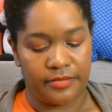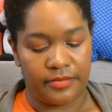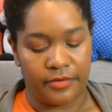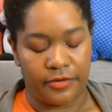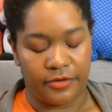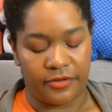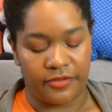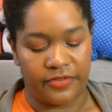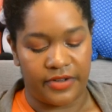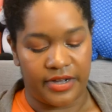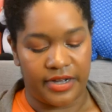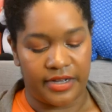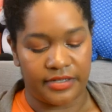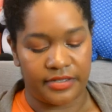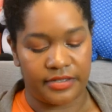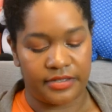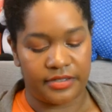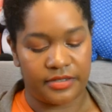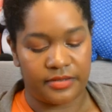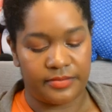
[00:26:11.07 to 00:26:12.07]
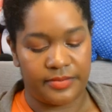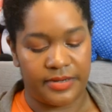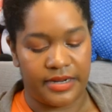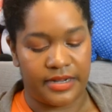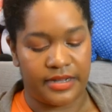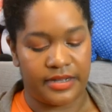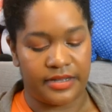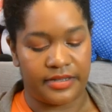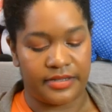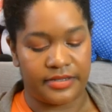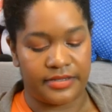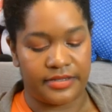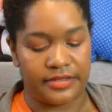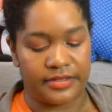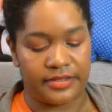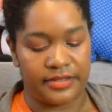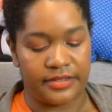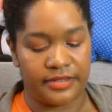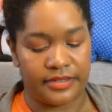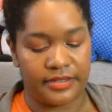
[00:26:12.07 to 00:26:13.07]
or foster
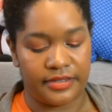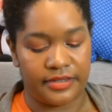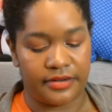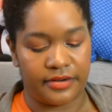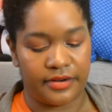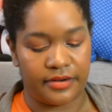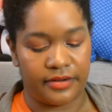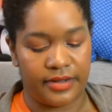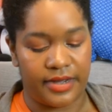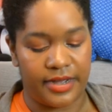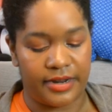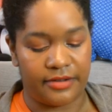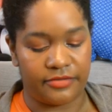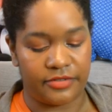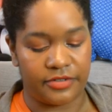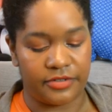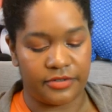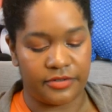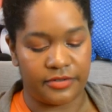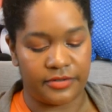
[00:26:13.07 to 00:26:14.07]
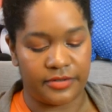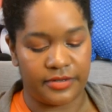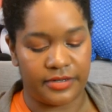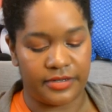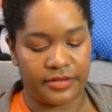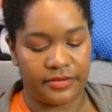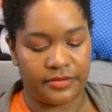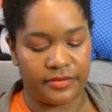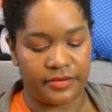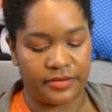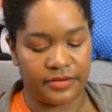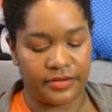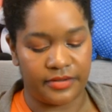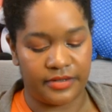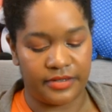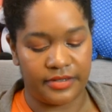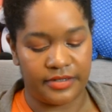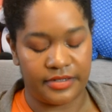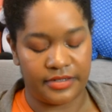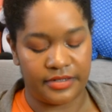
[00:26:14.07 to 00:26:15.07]
because there are a lot of children in the
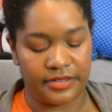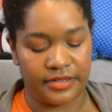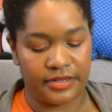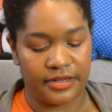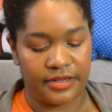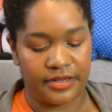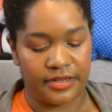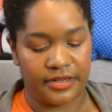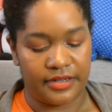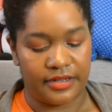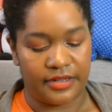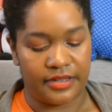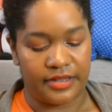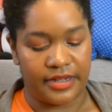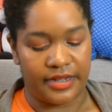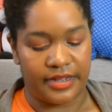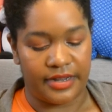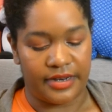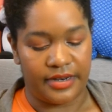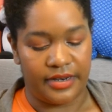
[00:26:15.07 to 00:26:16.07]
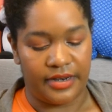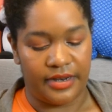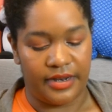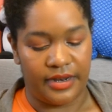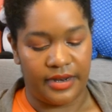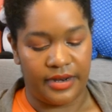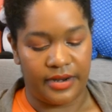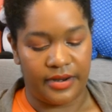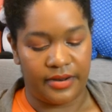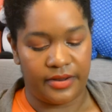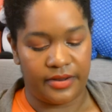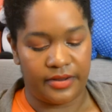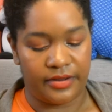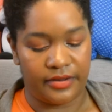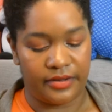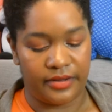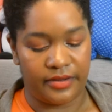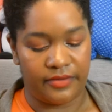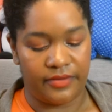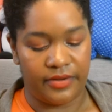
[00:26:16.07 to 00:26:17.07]
world that need
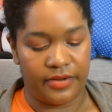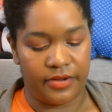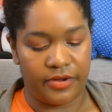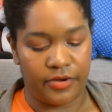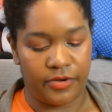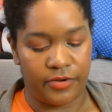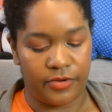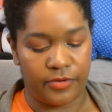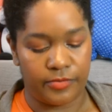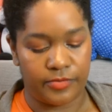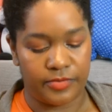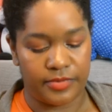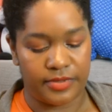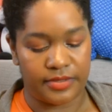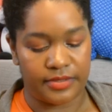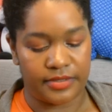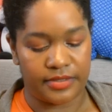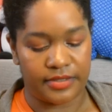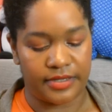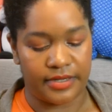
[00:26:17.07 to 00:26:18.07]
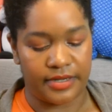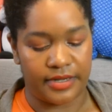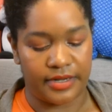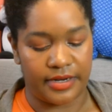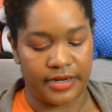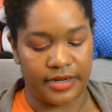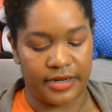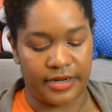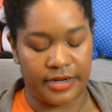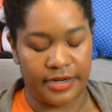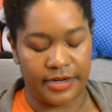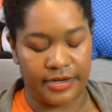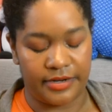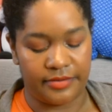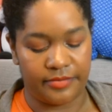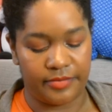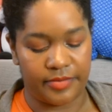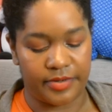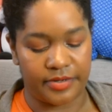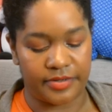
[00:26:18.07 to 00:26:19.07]
loving homes, and I
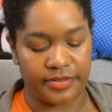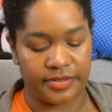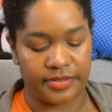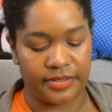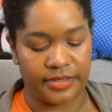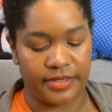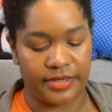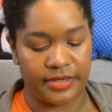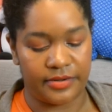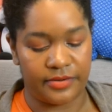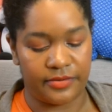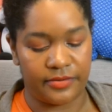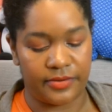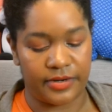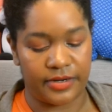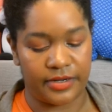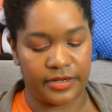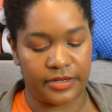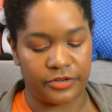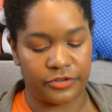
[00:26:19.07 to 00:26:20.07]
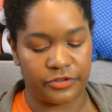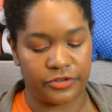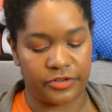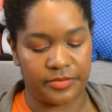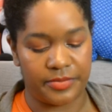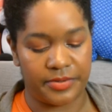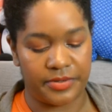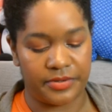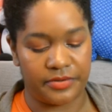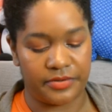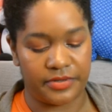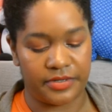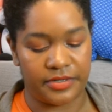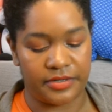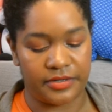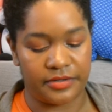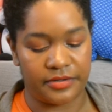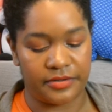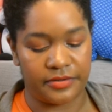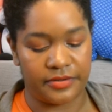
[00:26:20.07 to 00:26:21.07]
personally don't want to contribute
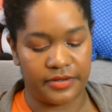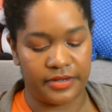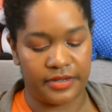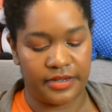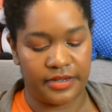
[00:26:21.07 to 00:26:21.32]
to